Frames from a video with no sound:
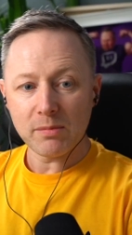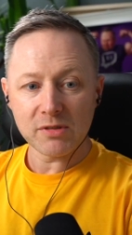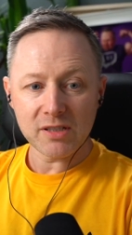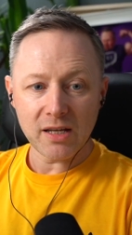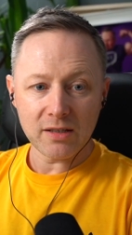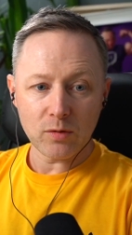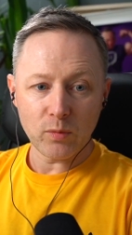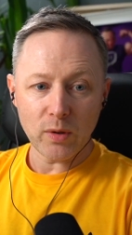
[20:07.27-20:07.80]

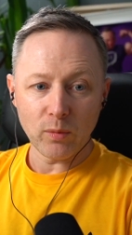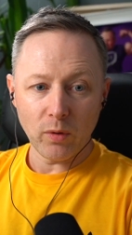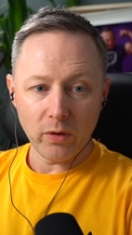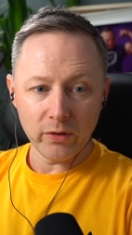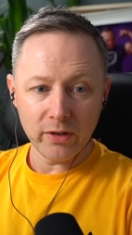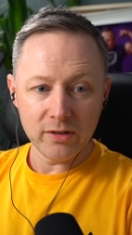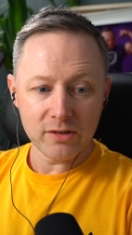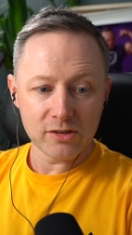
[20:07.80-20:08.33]
sending me
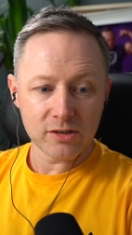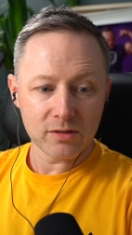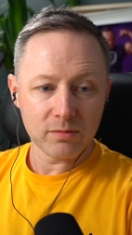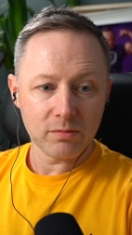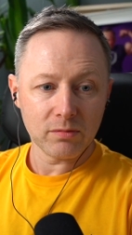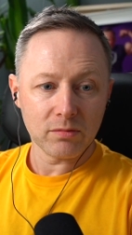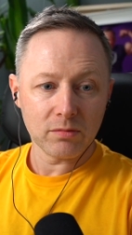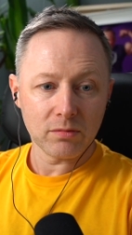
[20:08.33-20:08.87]
warnings.
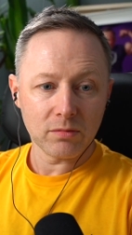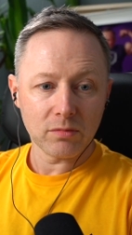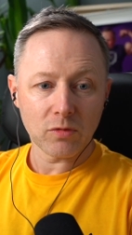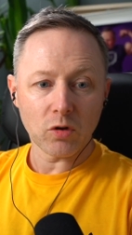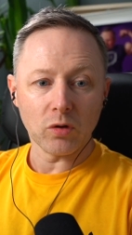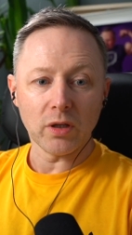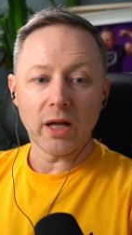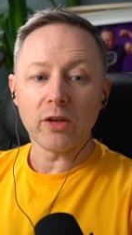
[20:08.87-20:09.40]

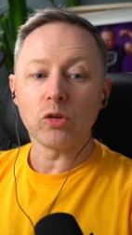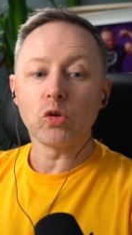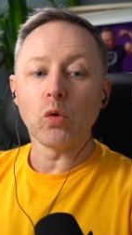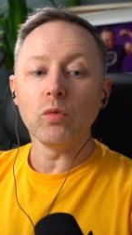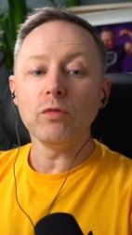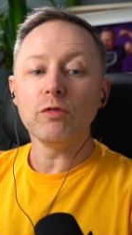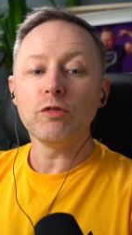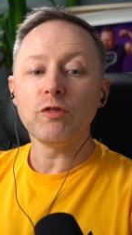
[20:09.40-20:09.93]
Go like,
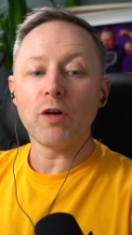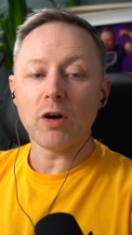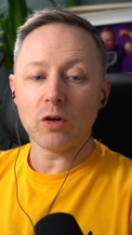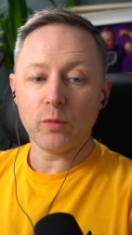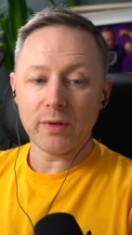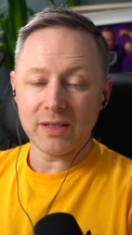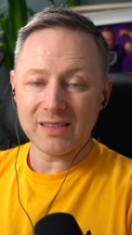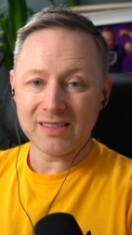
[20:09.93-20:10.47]
don't fuck
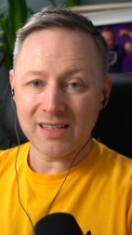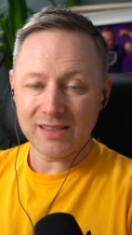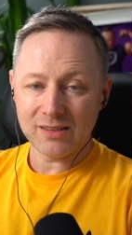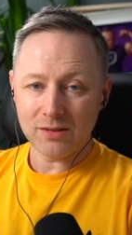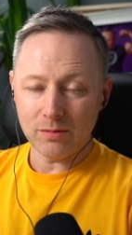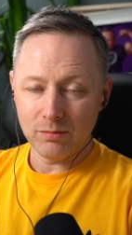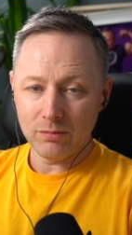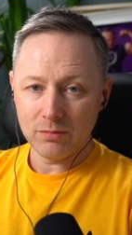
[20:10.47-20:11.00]
with the
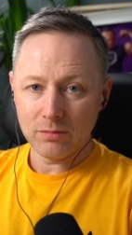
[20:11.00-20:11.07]
system.